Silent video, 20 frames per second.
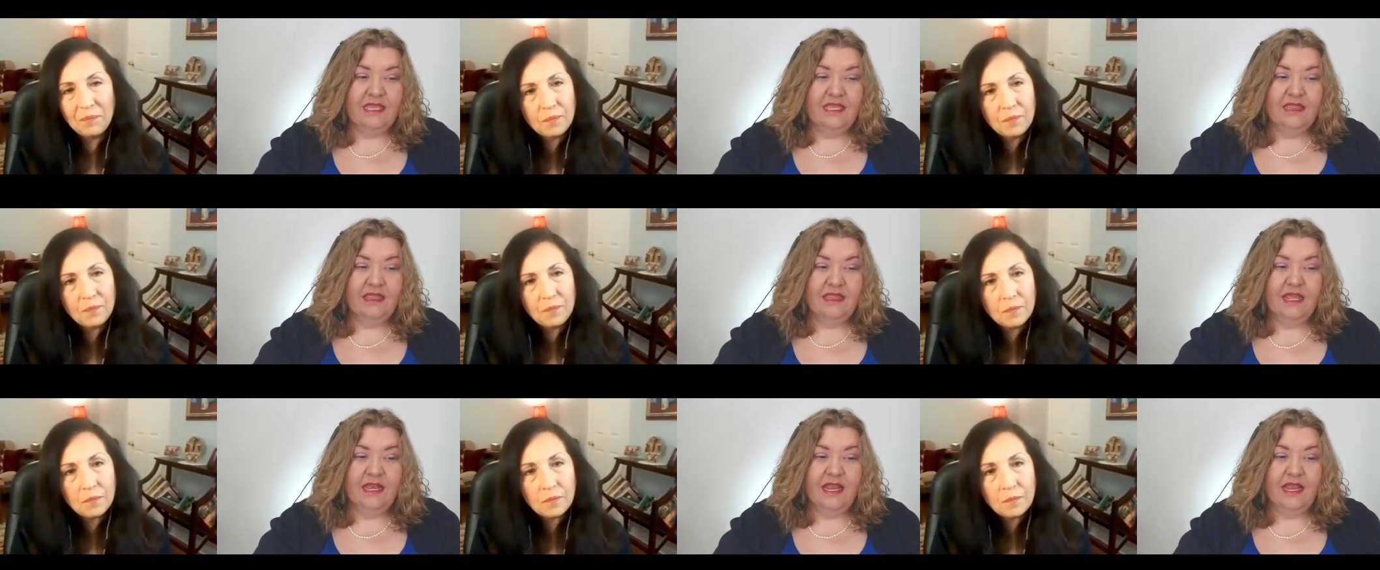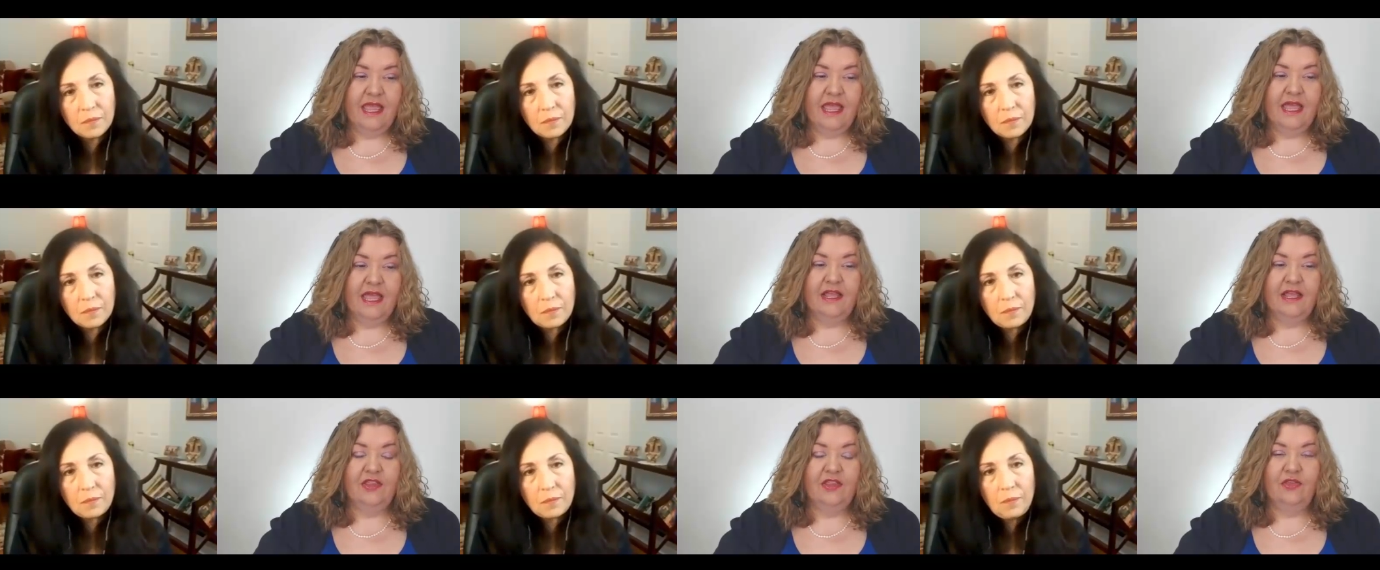Speaker 1: get that
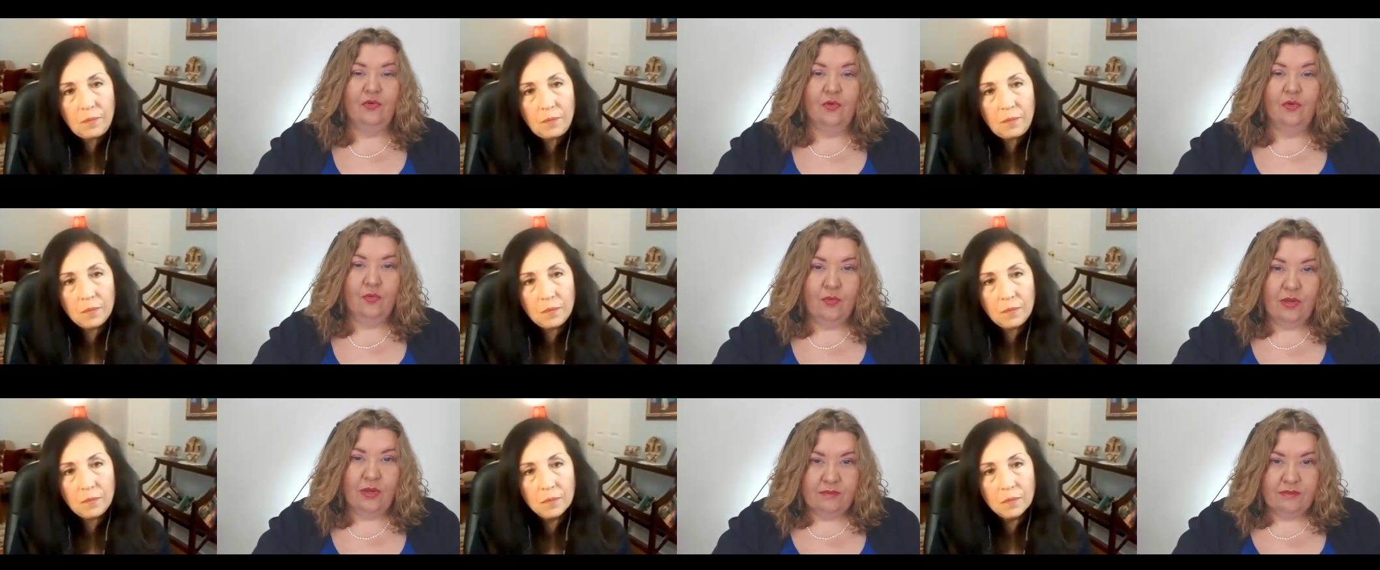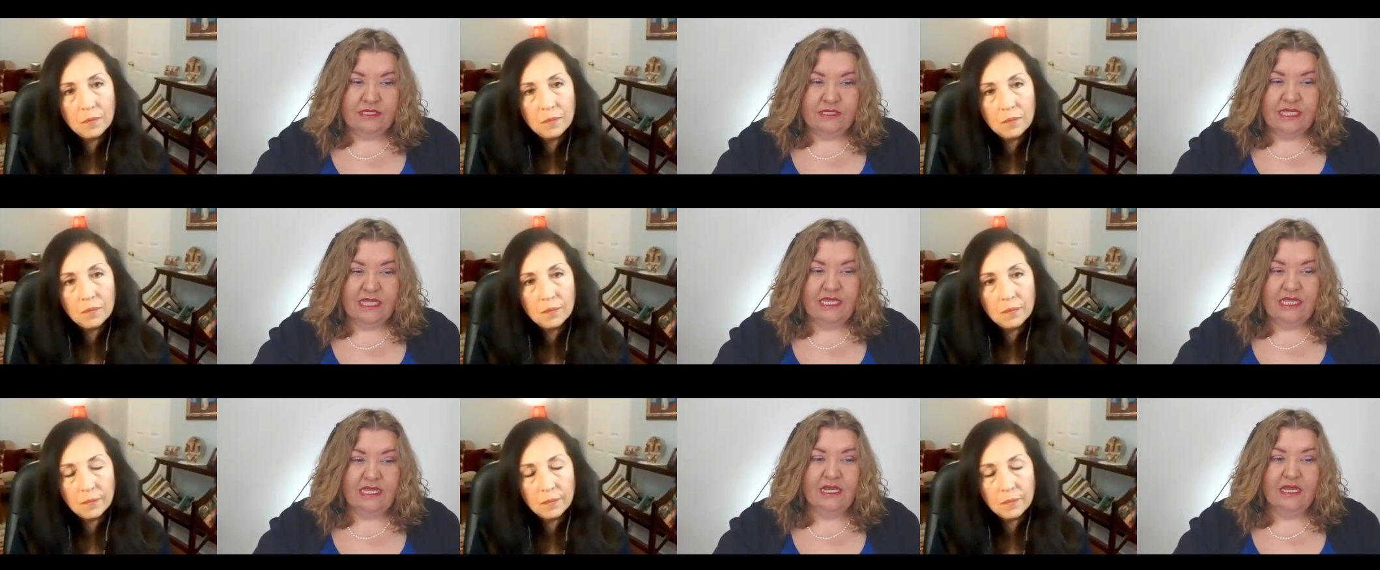at your
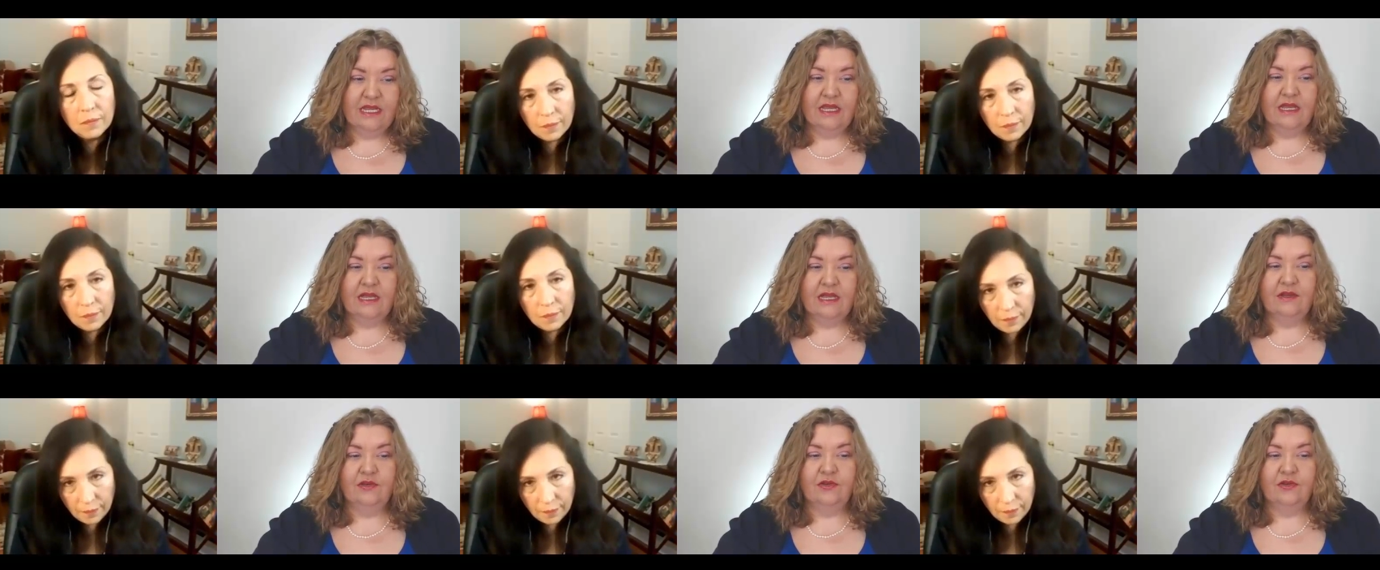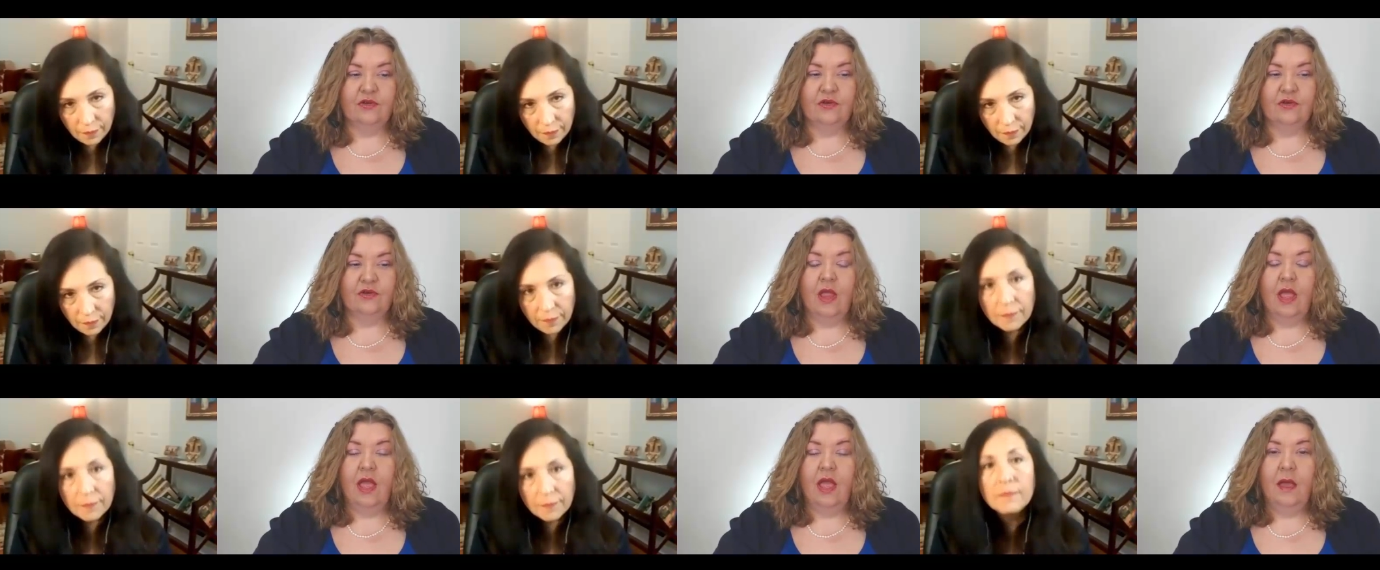website
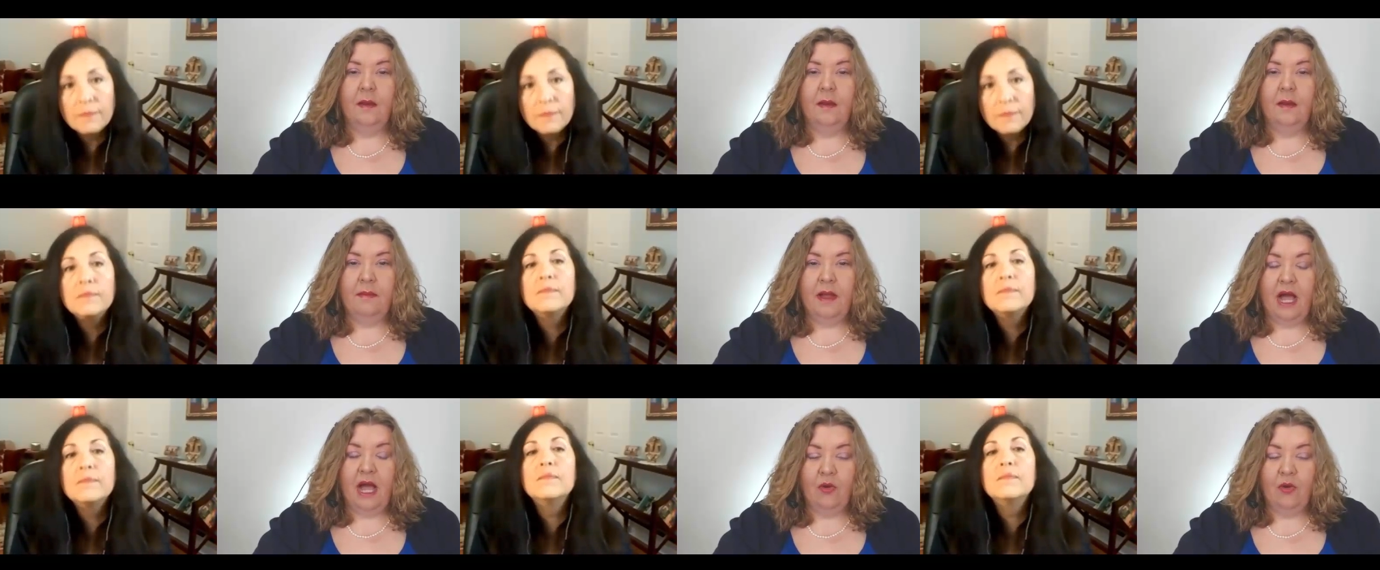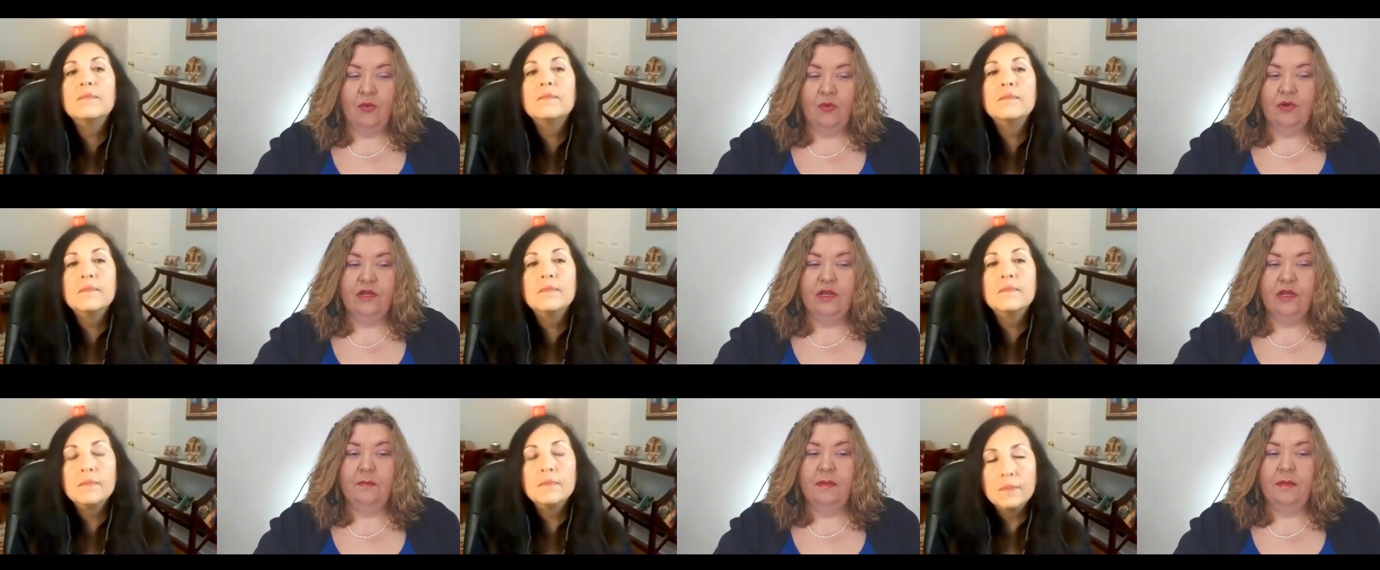under
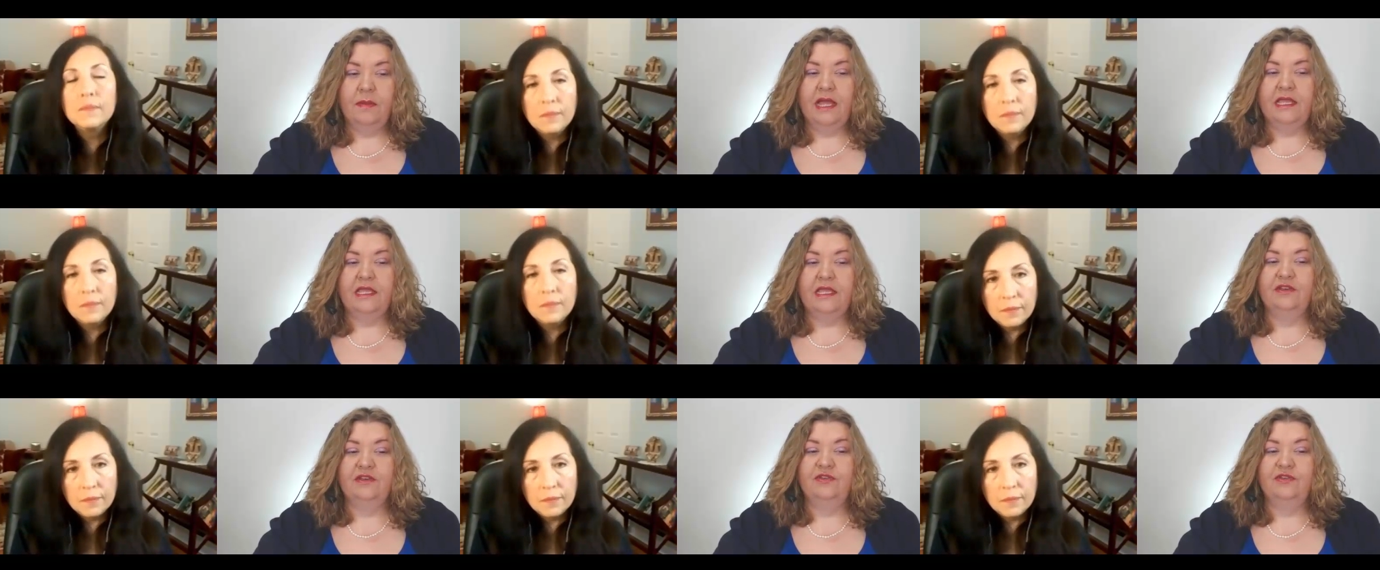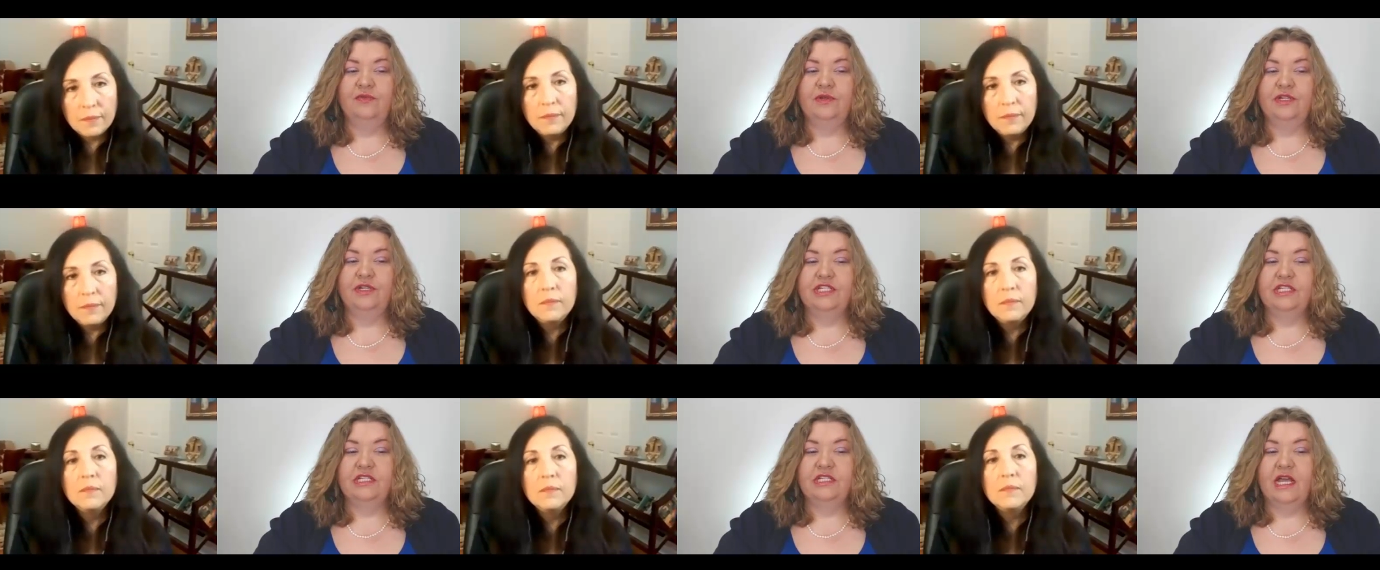powered by intuition